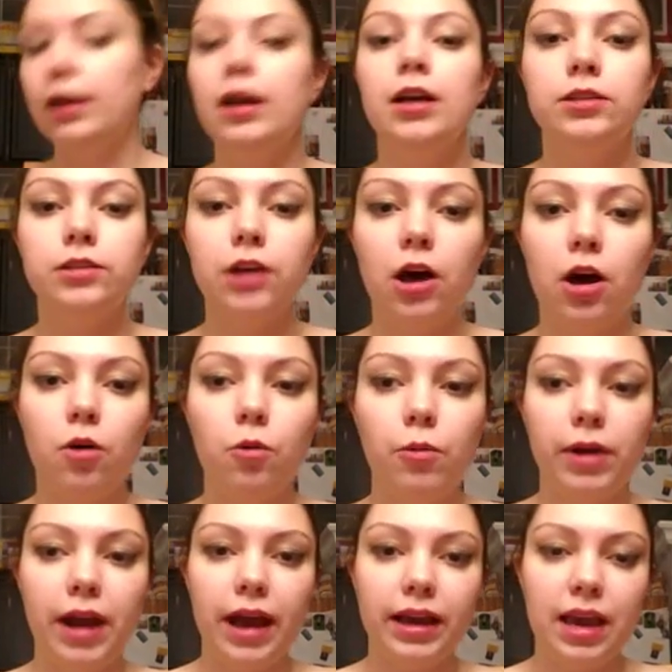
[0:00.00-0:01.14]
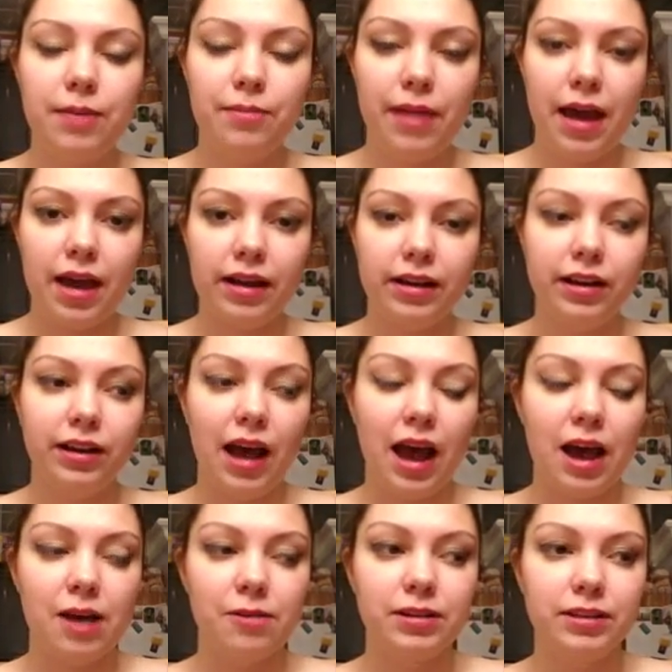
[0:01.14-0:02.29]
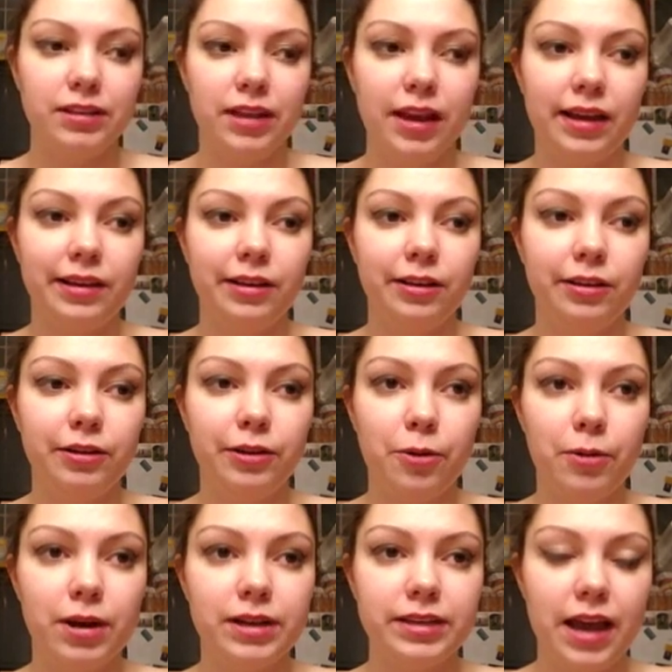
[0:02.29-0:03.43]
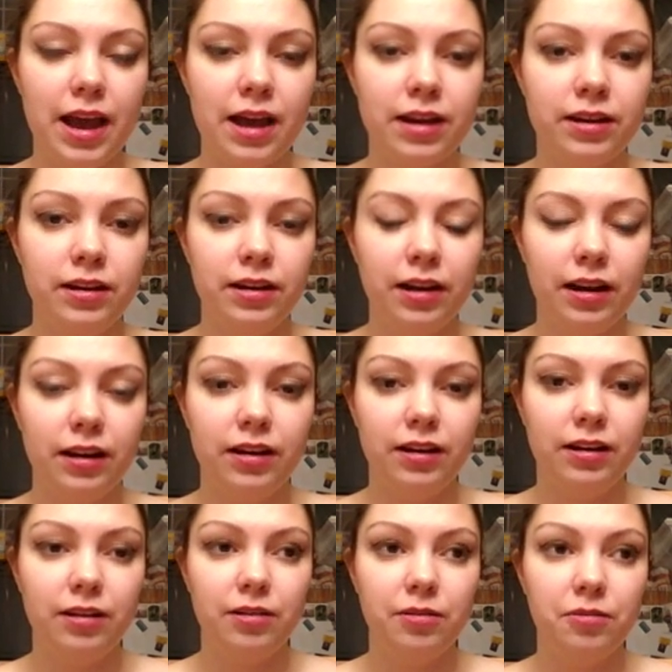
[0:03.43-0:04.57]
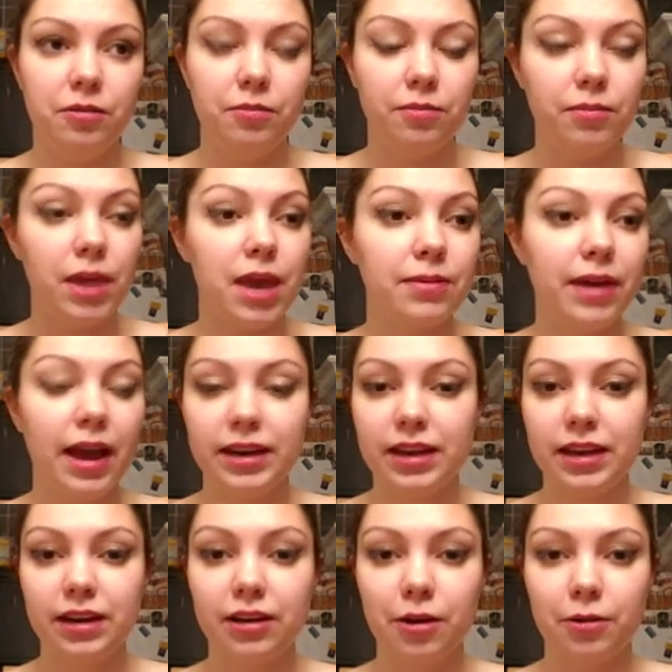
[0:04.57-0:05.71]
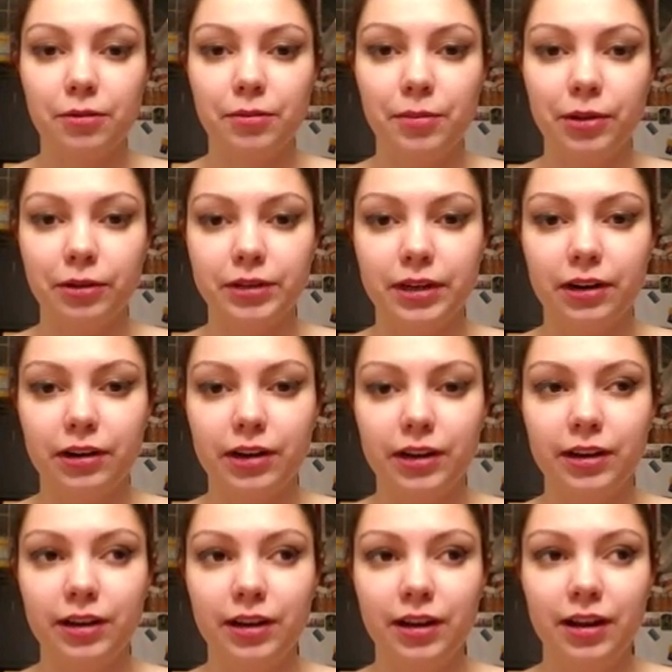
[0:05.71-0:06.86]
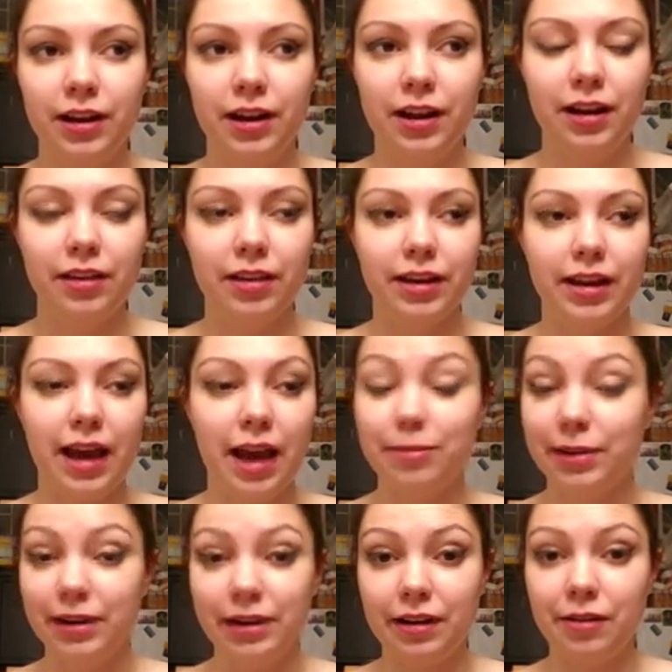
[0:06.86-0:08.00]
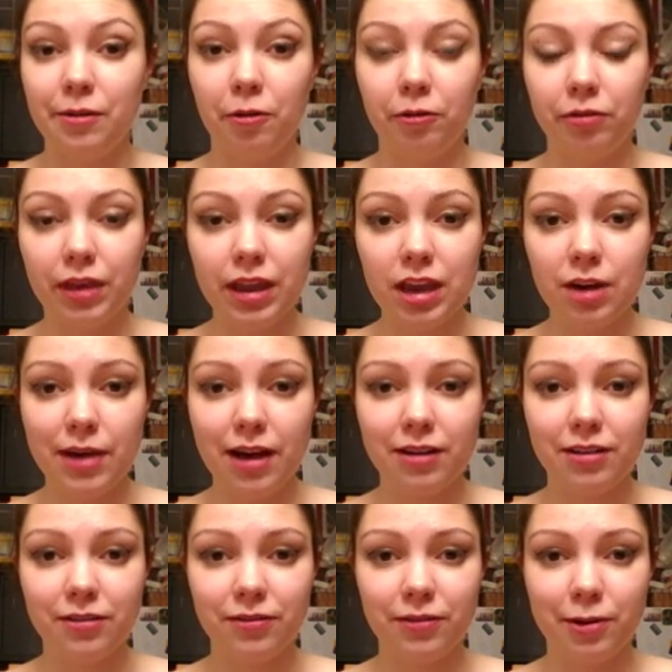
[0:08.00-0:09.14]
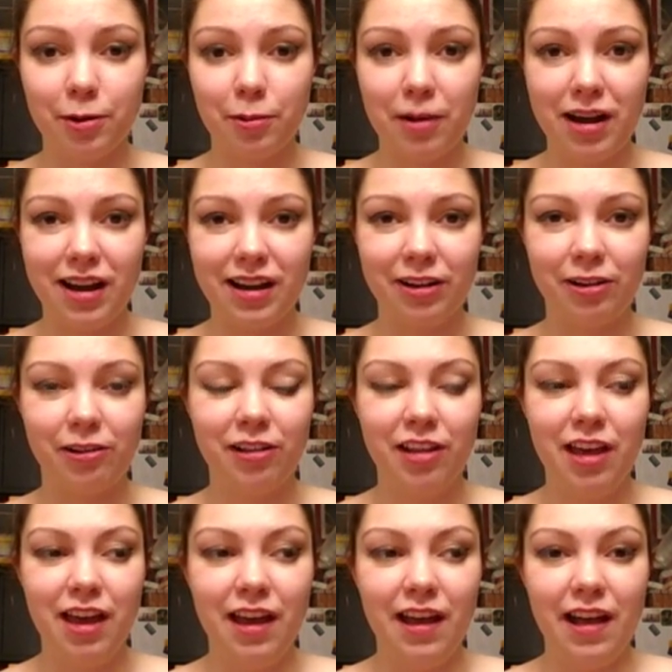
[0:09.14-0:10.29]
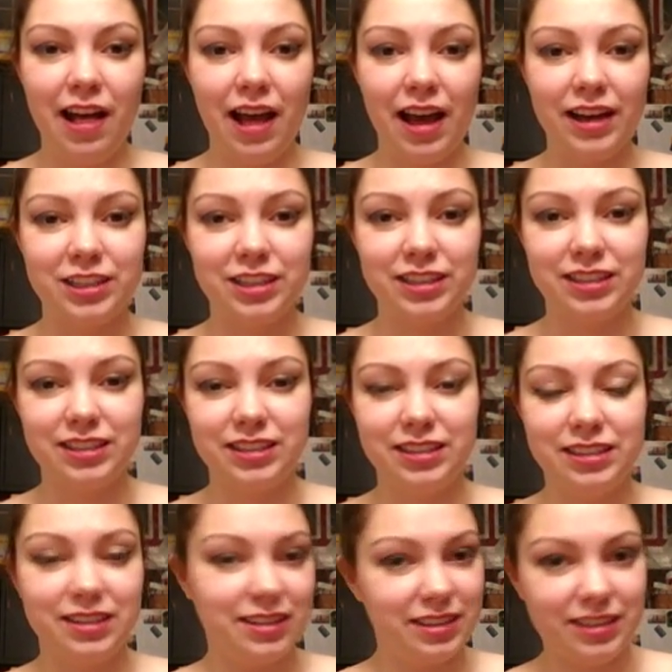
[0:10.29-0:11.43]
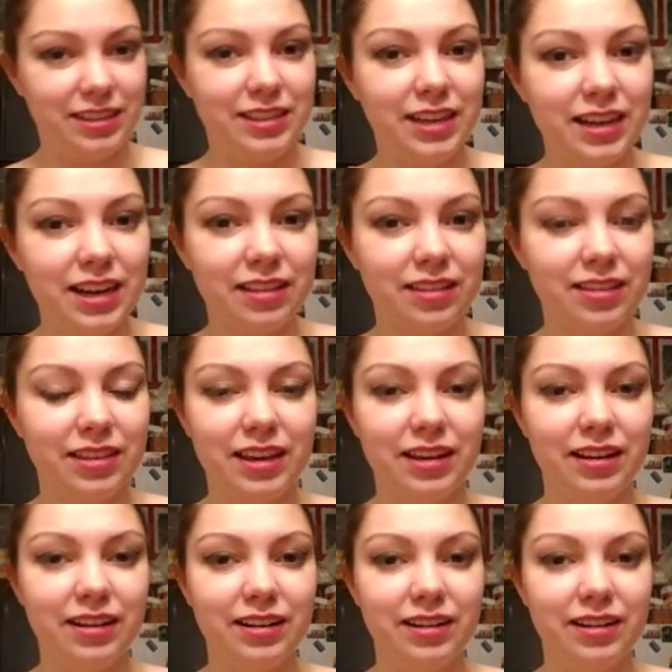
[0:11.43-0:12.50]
so when I came back, I was like, you know what, Dad? Maybe I need to go in the military. Like, I've been thinking about it for a while. I just didn't think.